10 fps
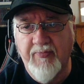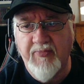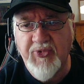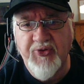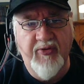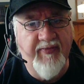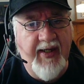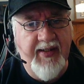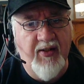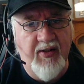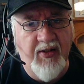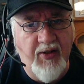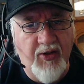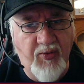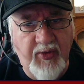sort of AI
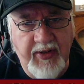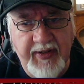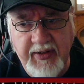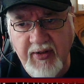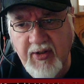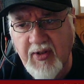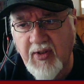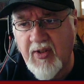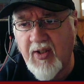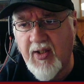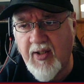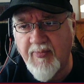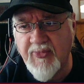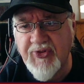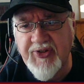artwork.
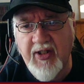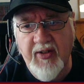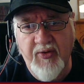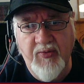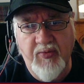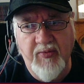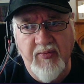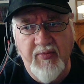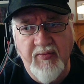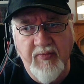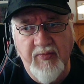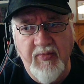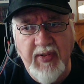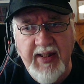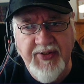So
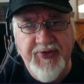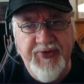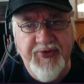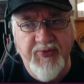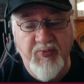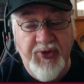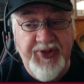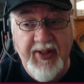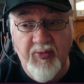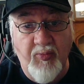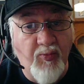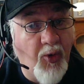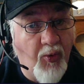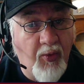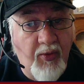as we sell
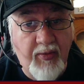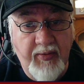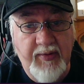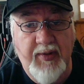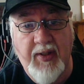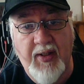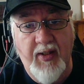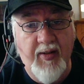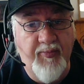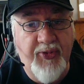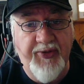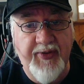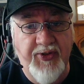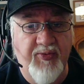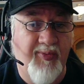more
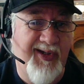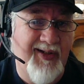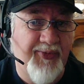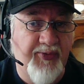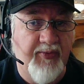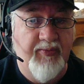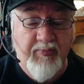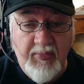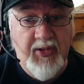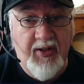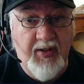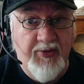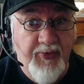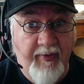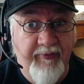products, we'll be able to
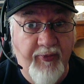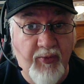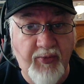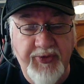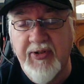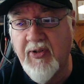afford